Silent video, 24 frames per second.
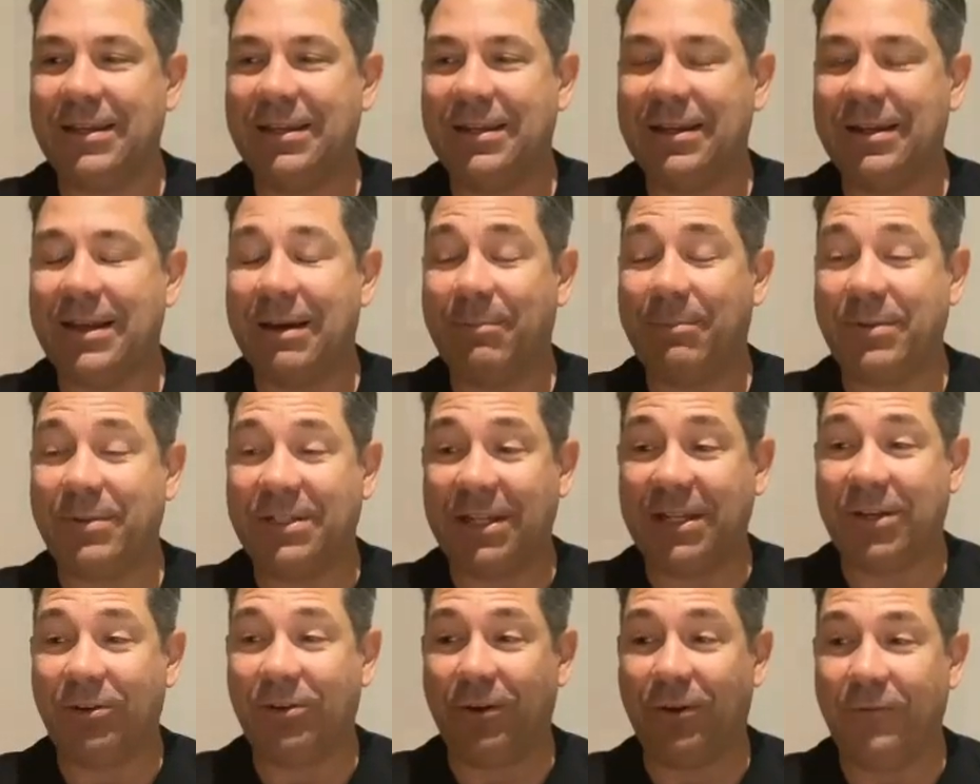
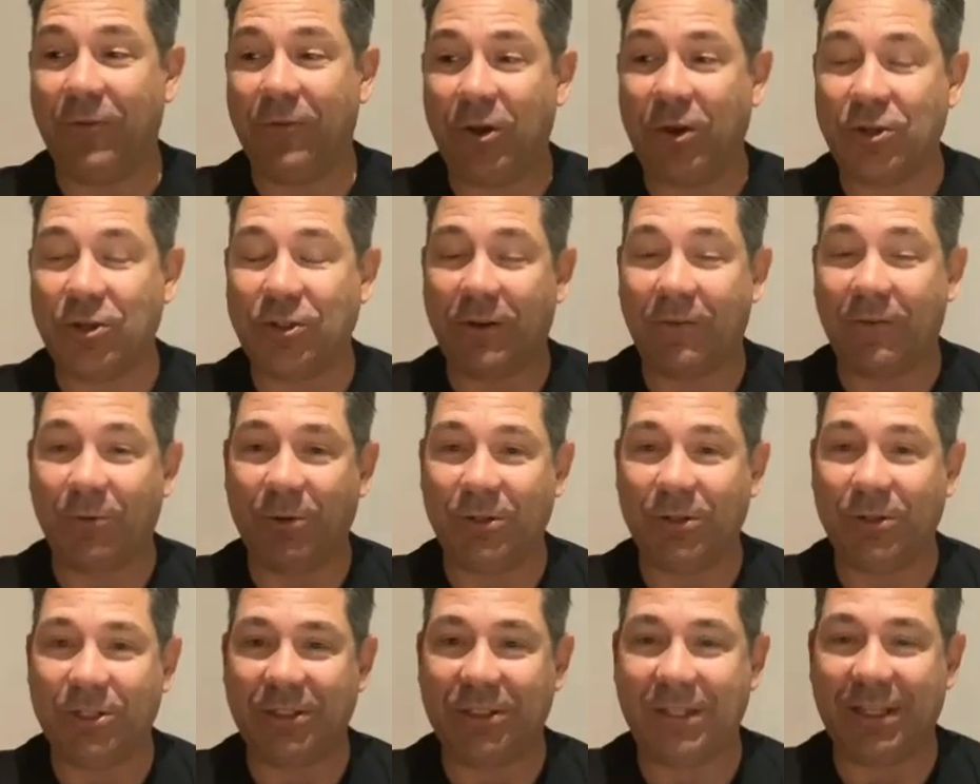particular version of it,
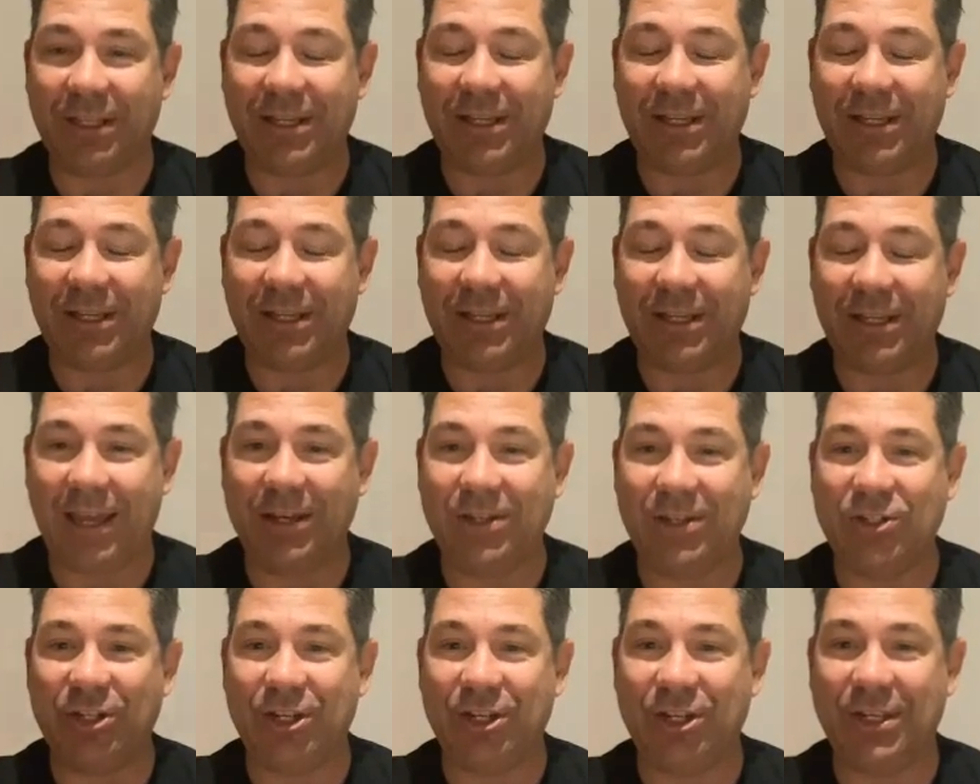which is the
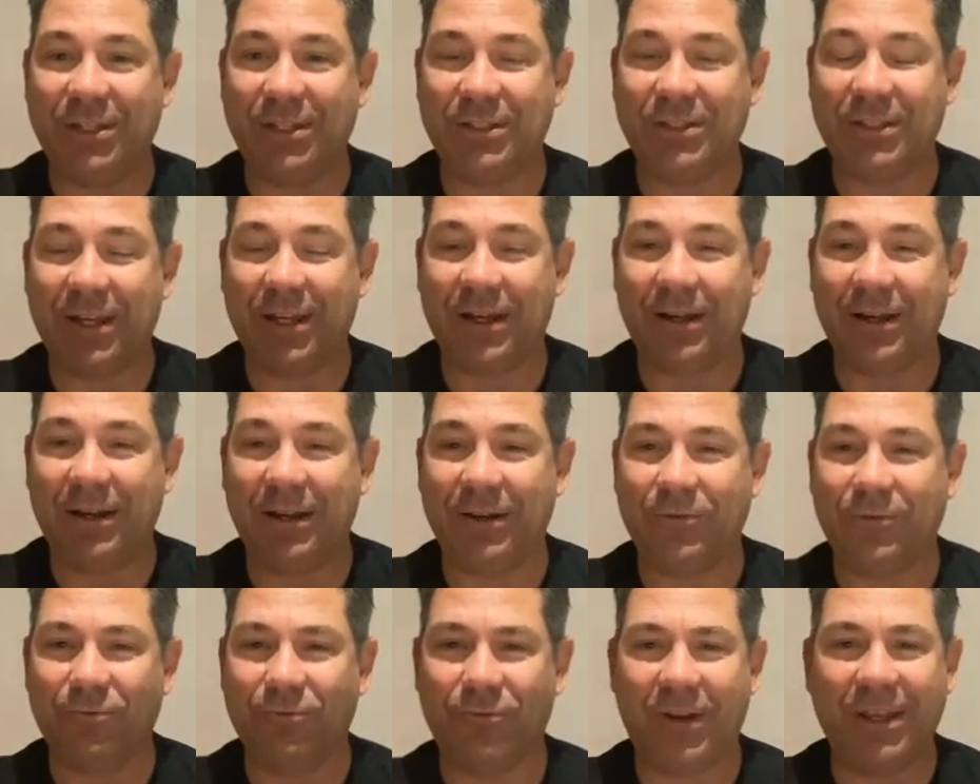NG's
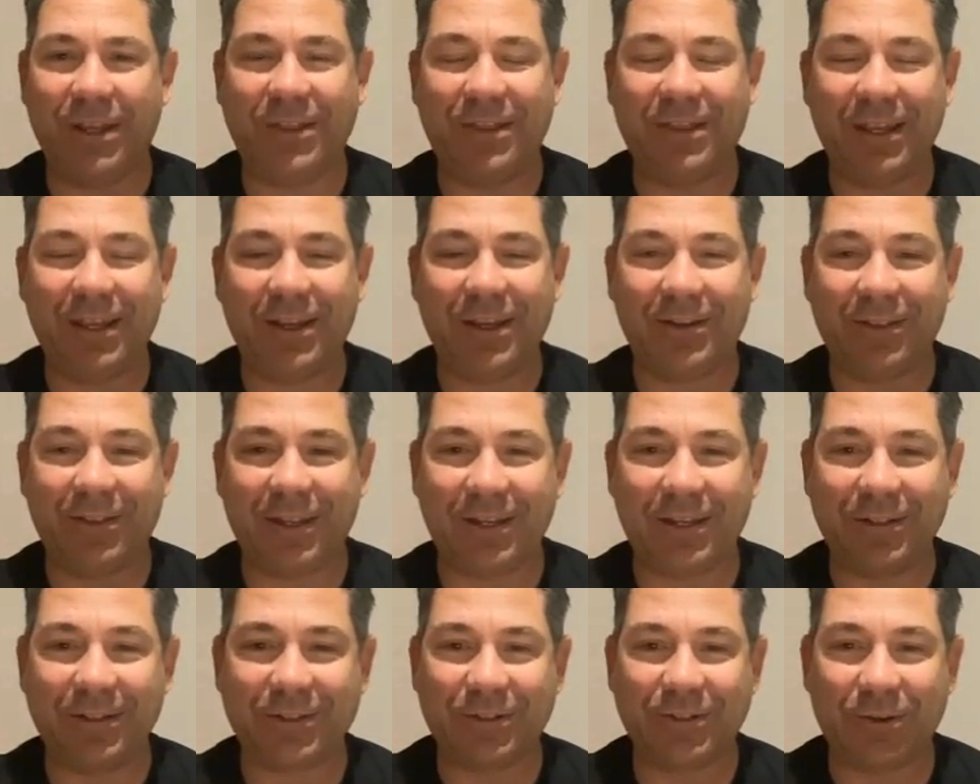Rethink, I
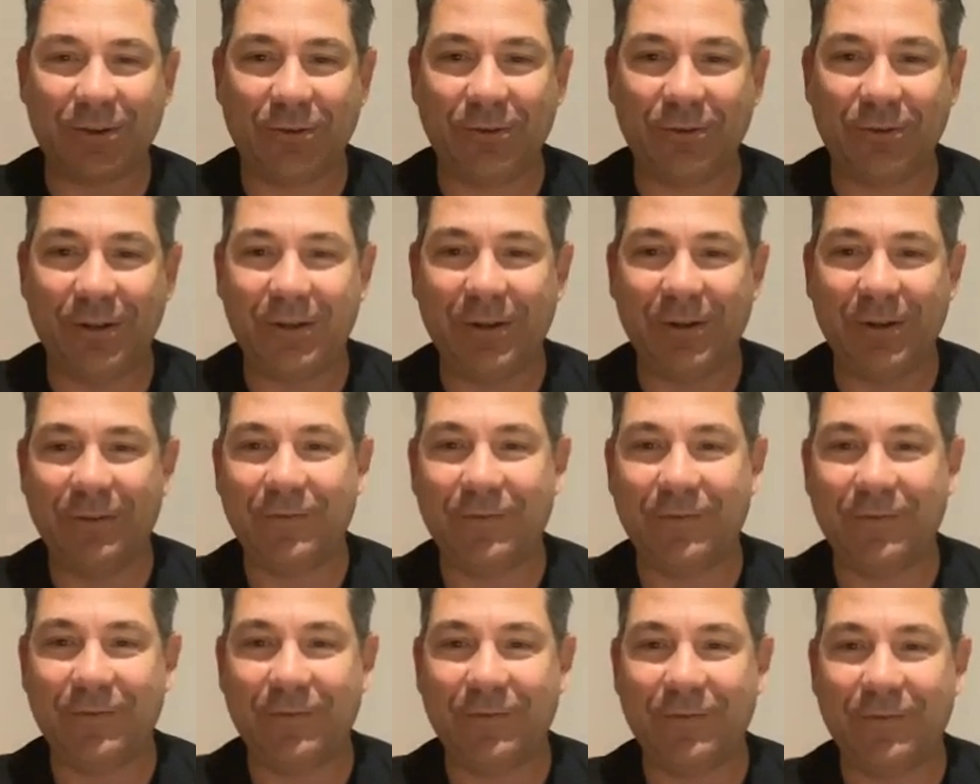think it's called,
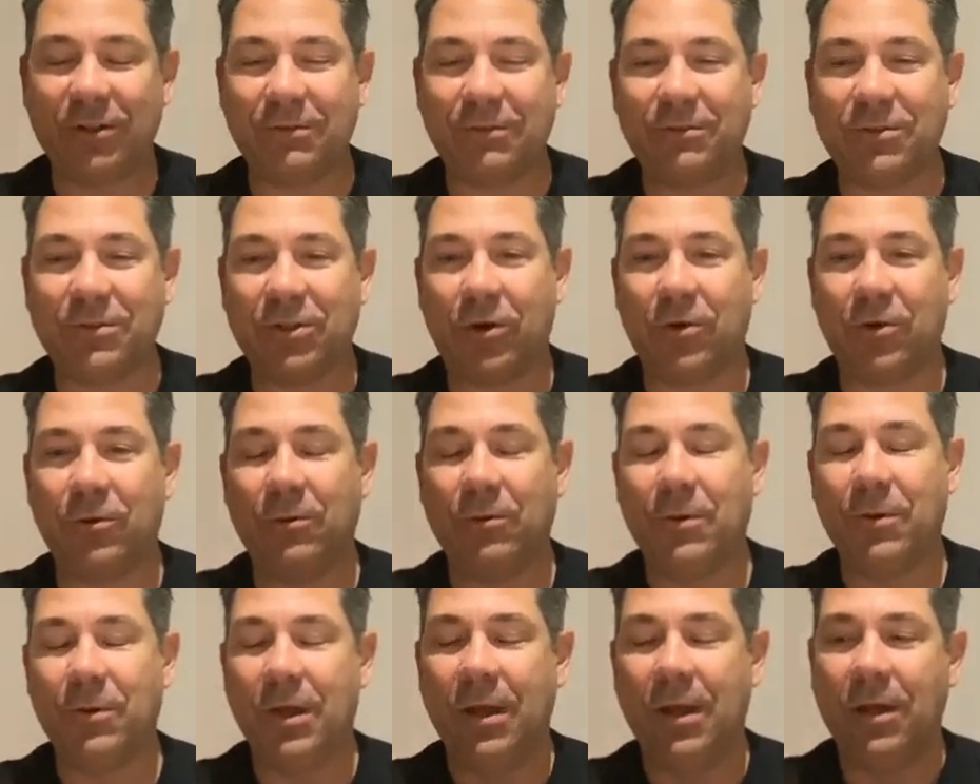version. So
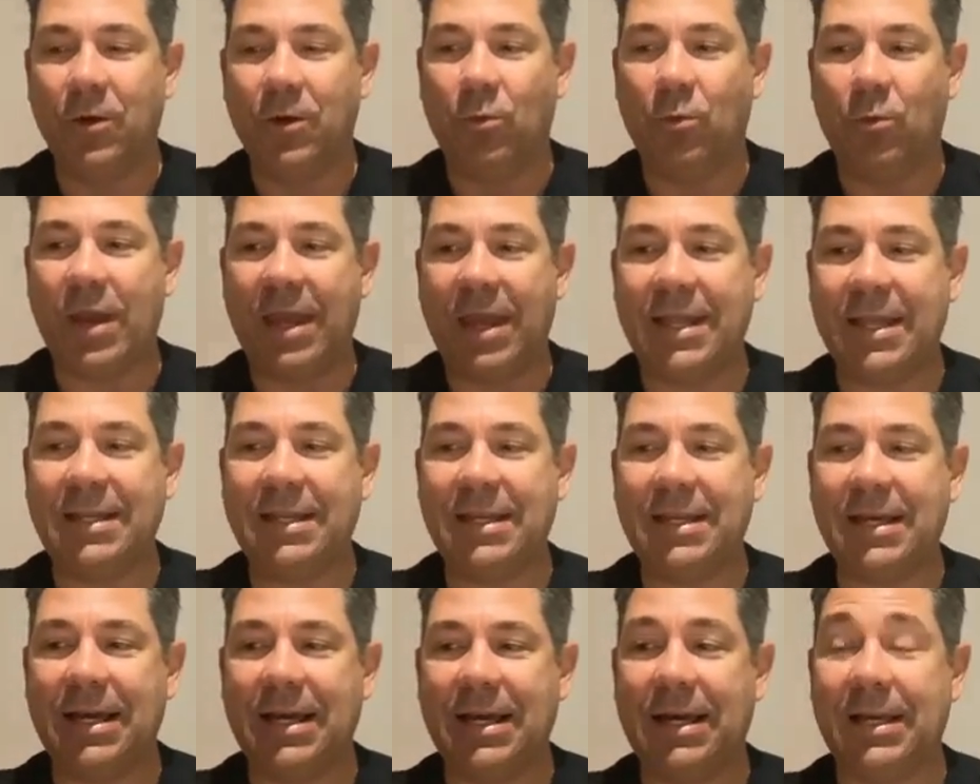
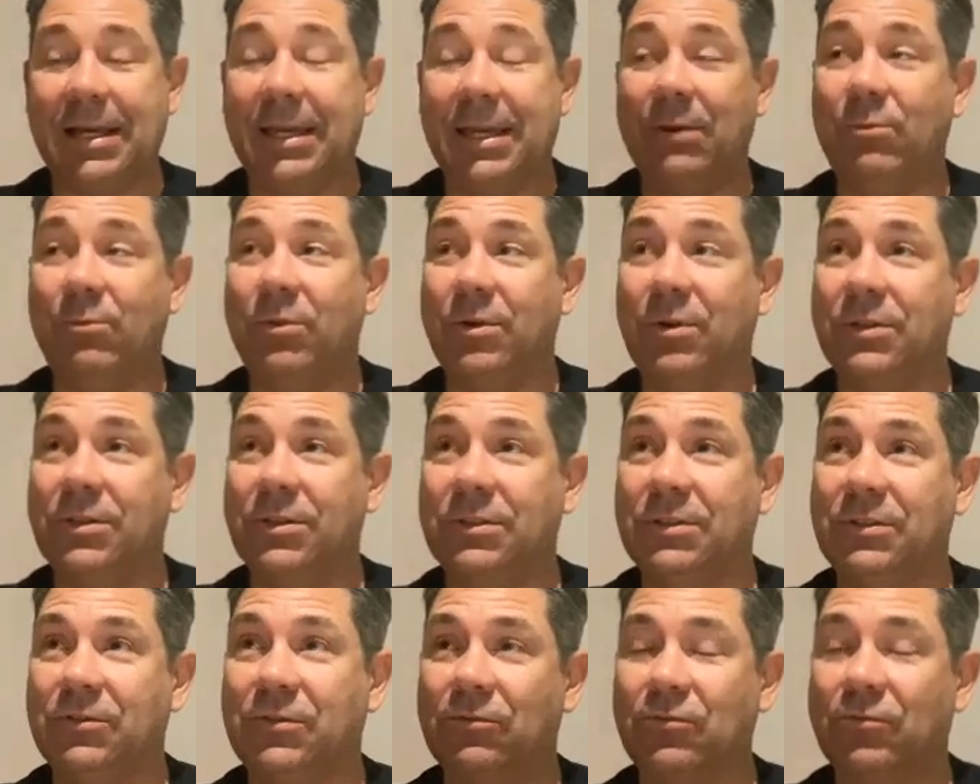when it
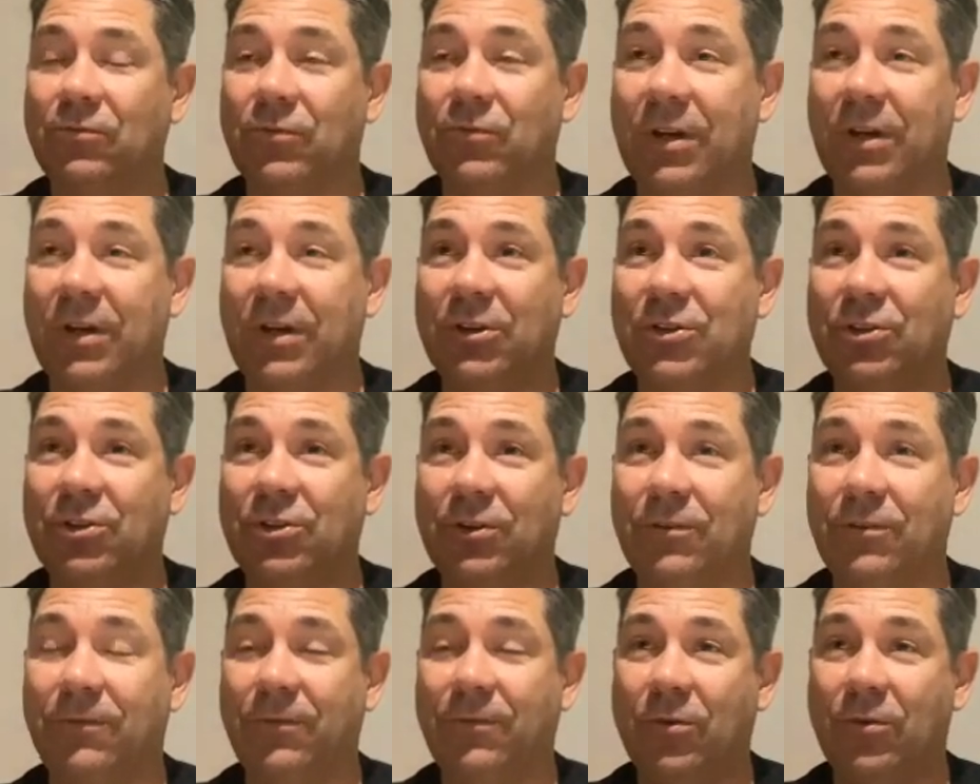was
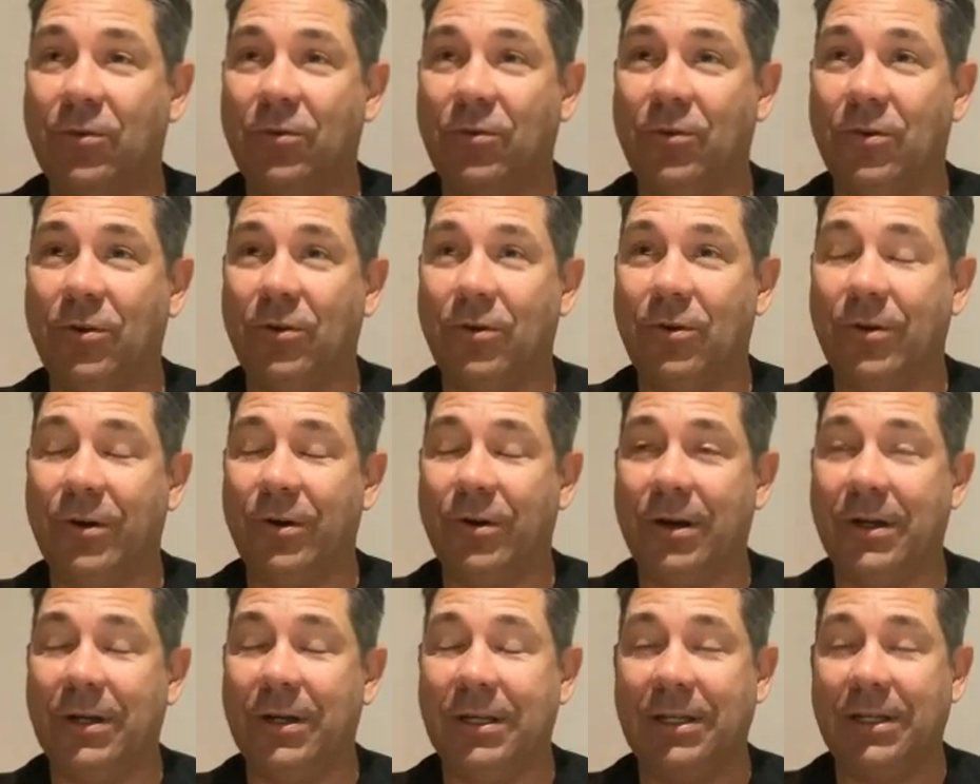reissued
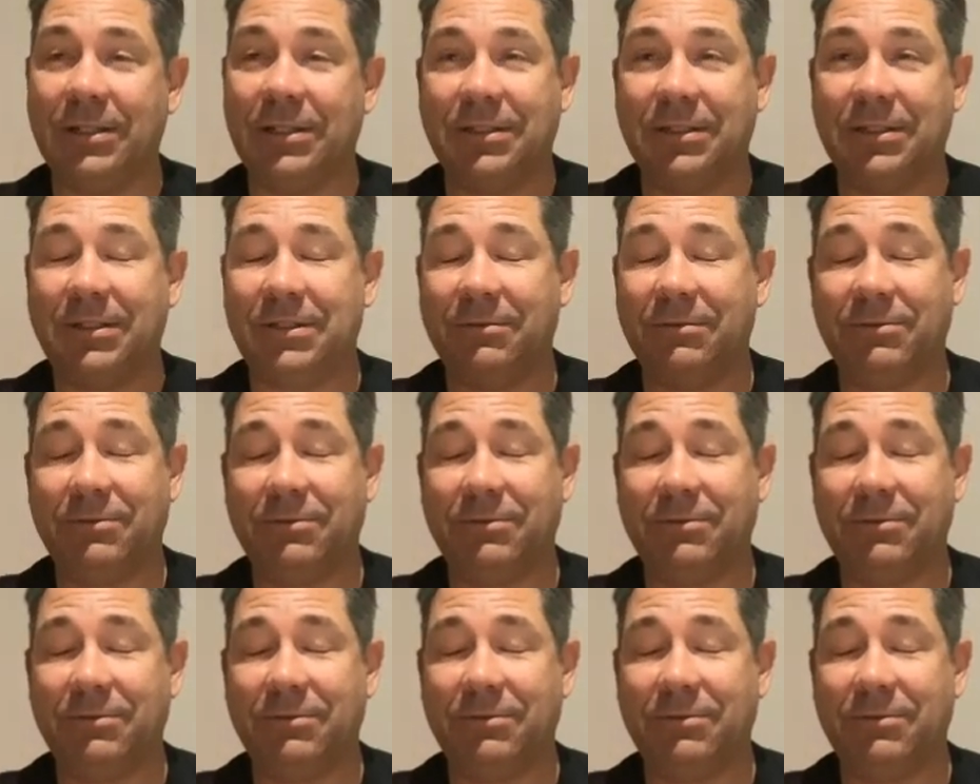for its